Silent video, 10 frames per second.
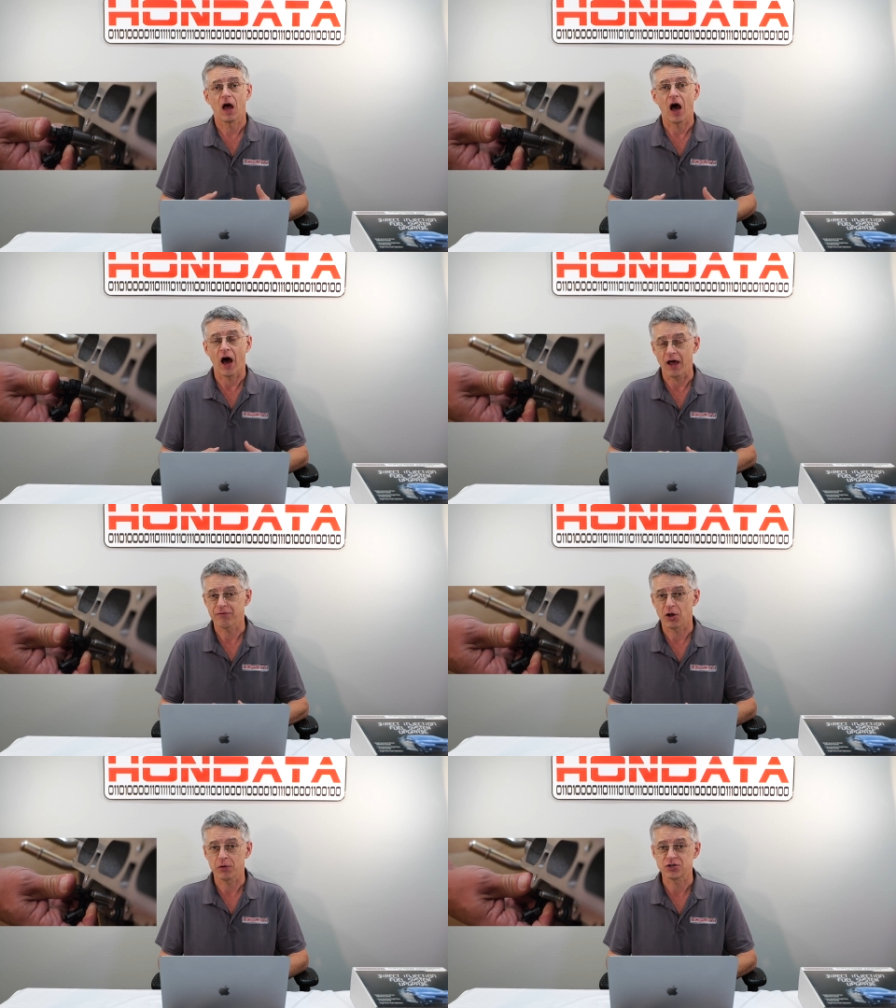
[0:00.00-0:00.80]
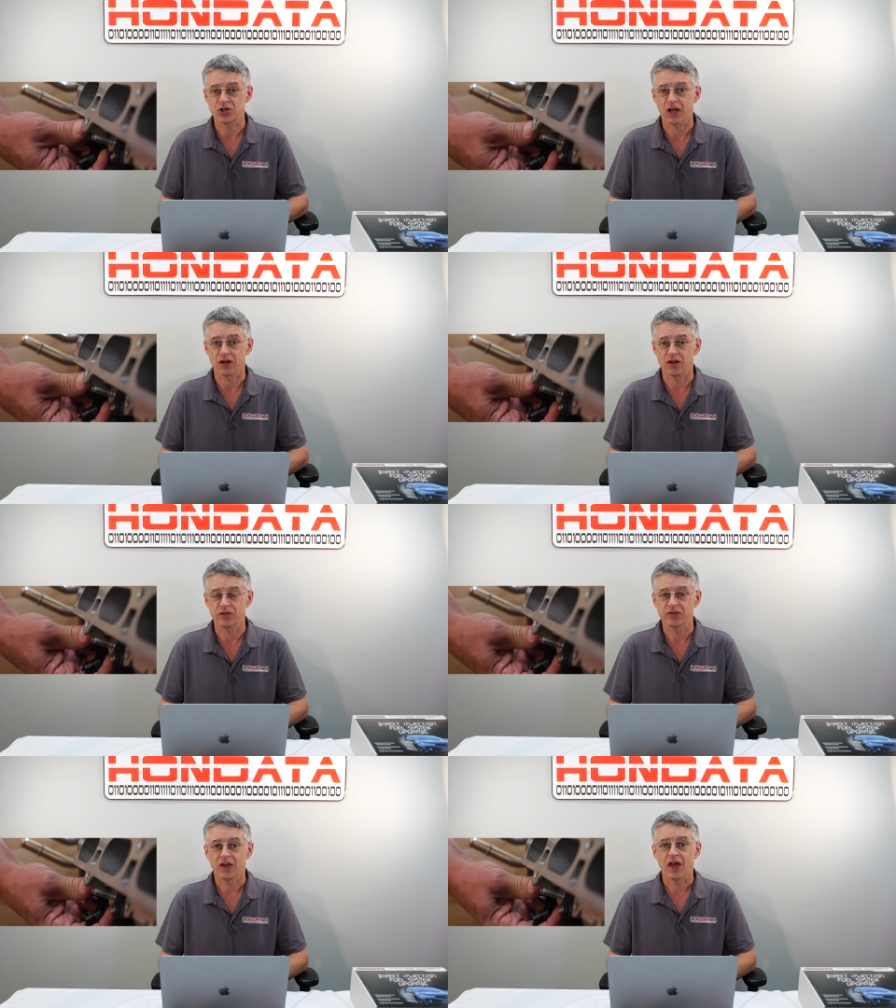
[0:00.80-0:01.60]
higher flow
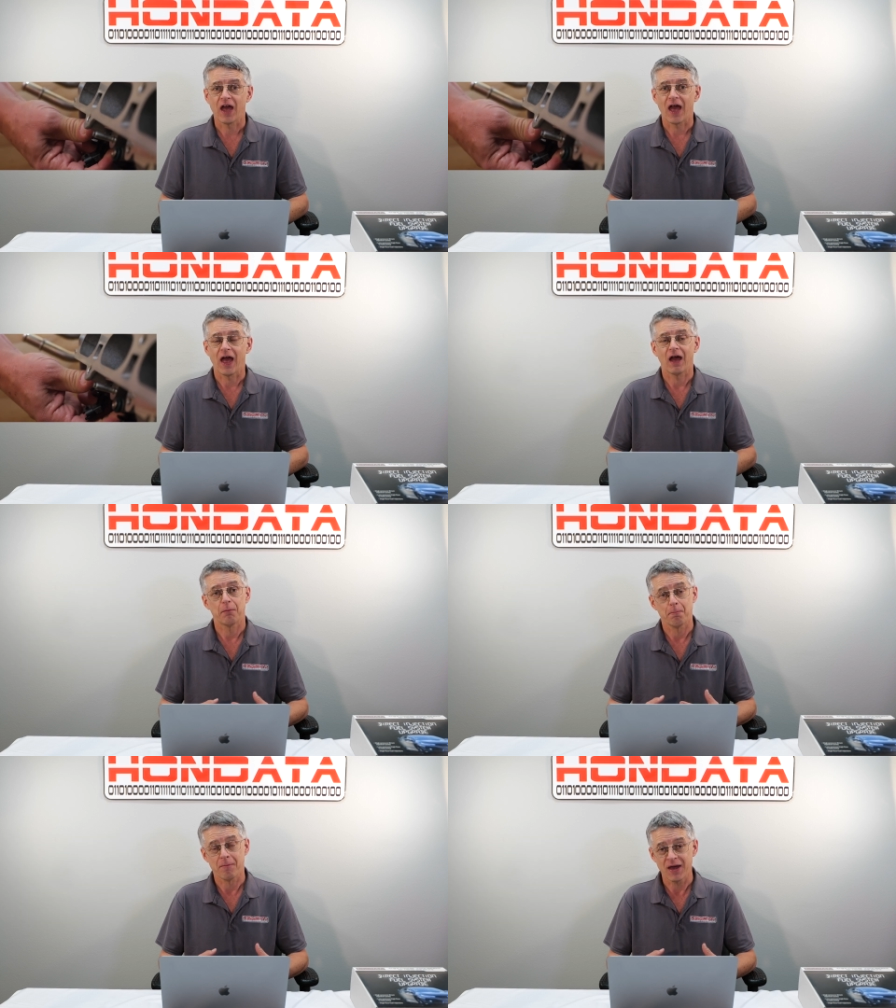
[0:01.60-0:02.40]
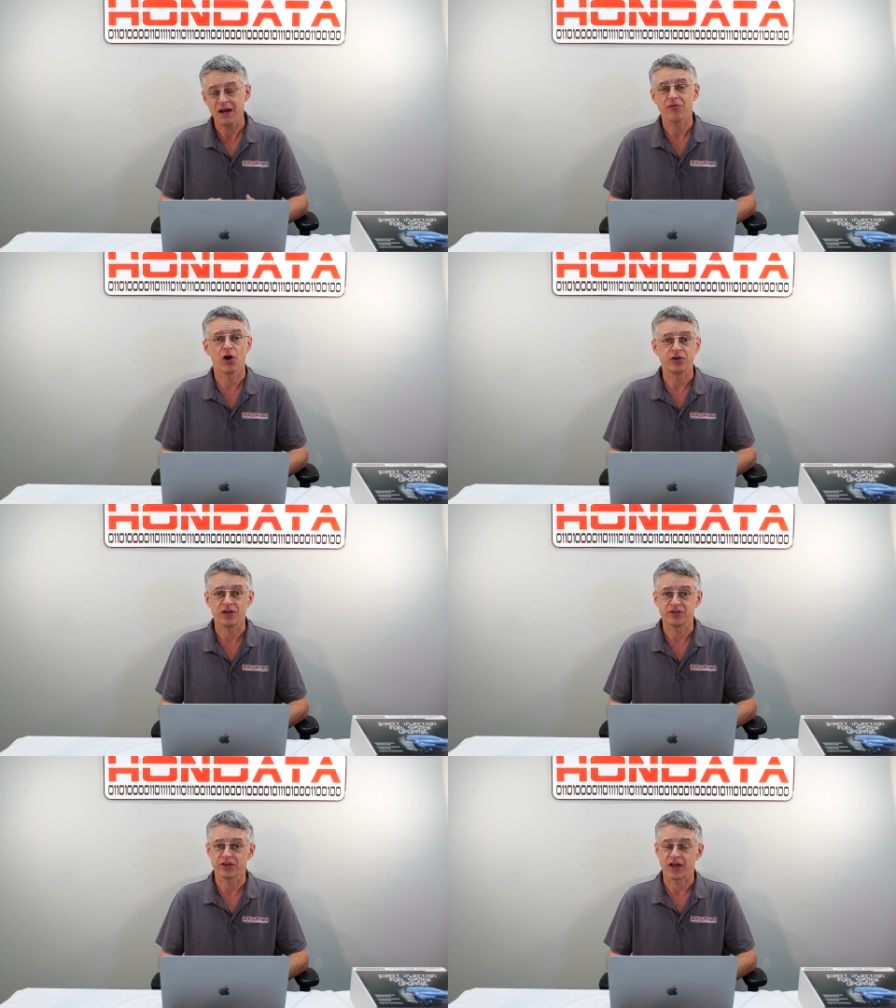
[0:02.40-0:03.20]
injectors, many
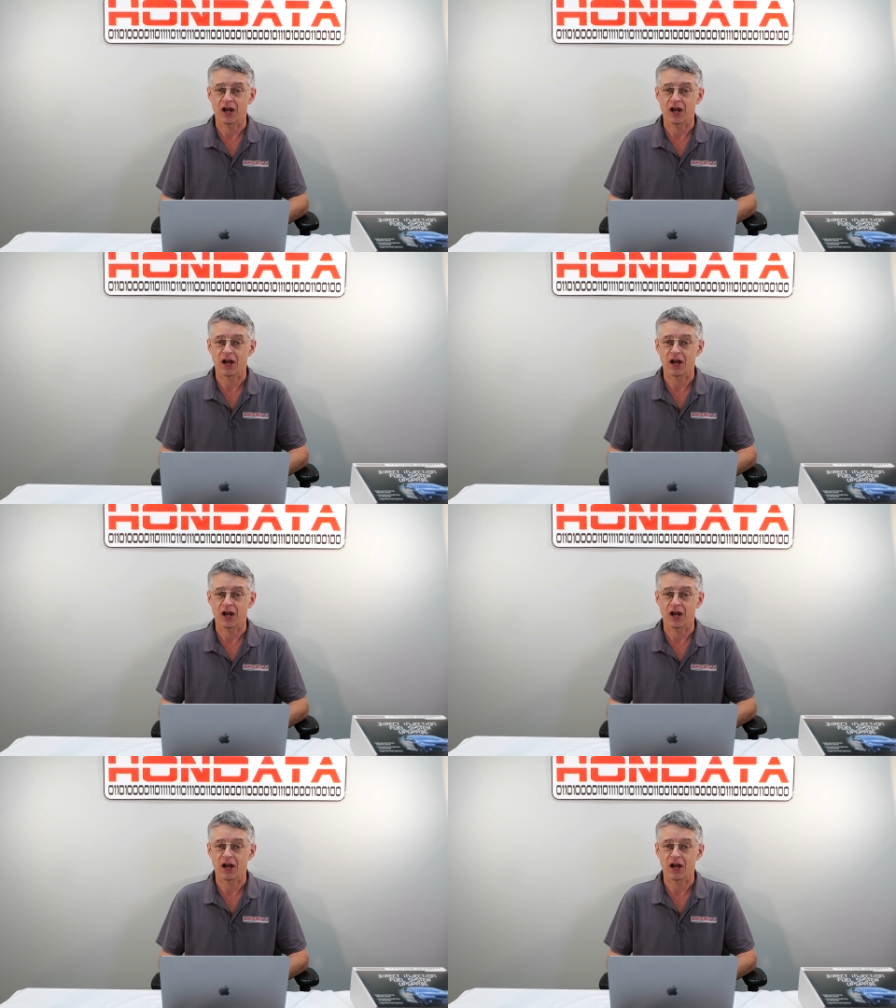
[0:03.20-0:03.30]
road-tested